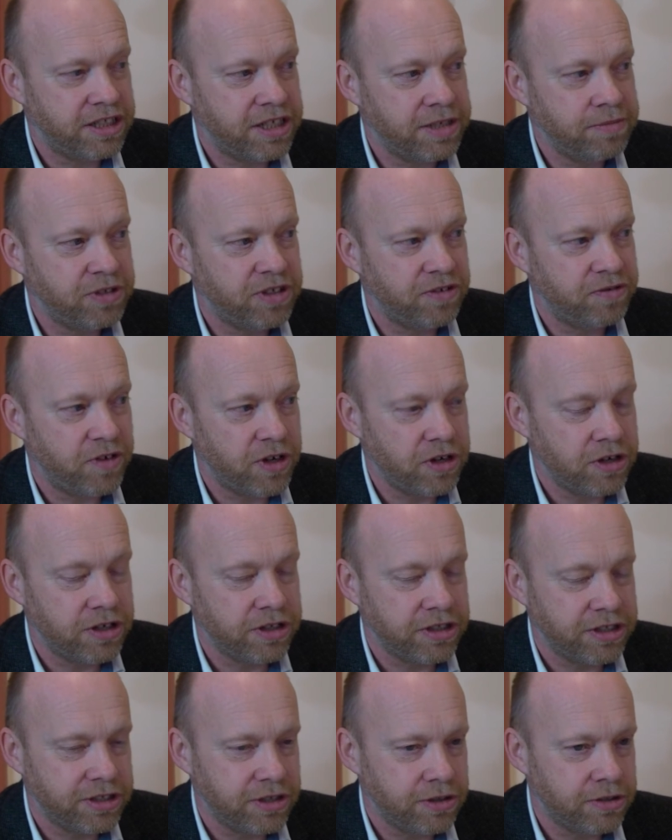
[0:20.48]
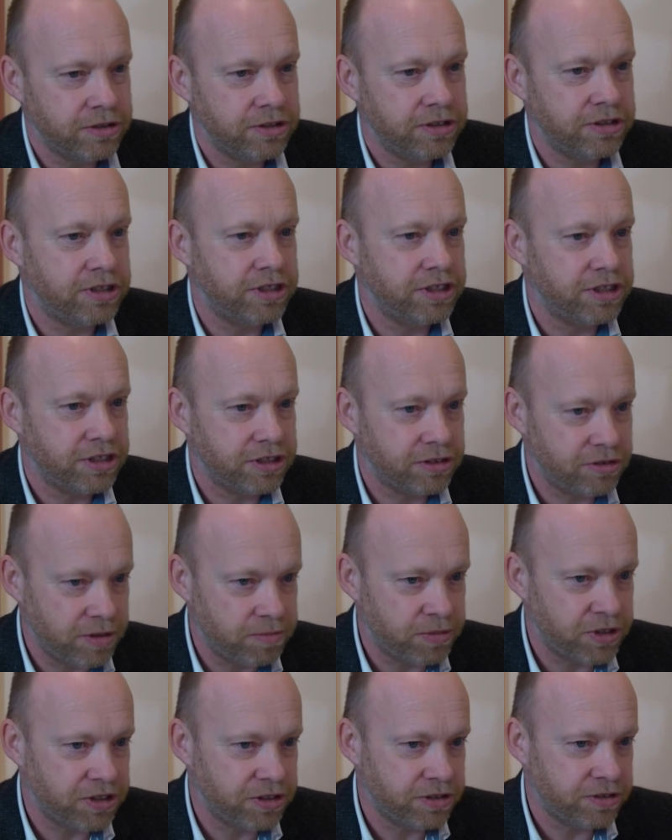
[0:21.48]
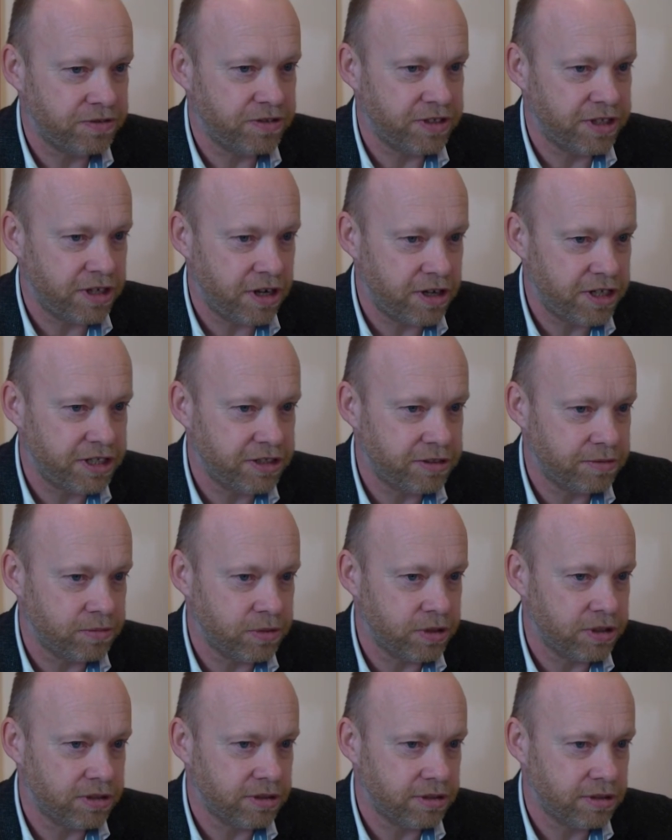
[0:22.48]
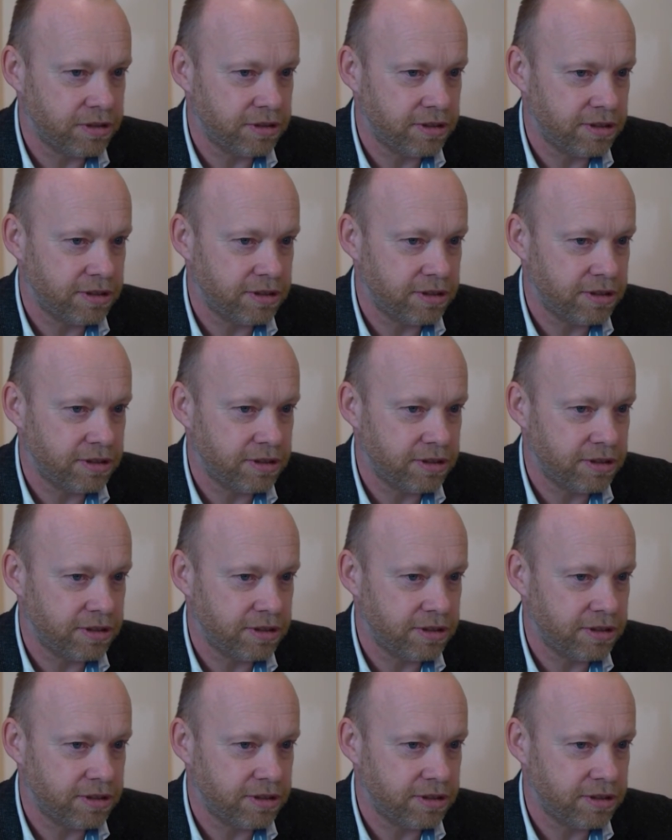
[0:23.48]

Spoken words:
seem to focus on the description of enlightenment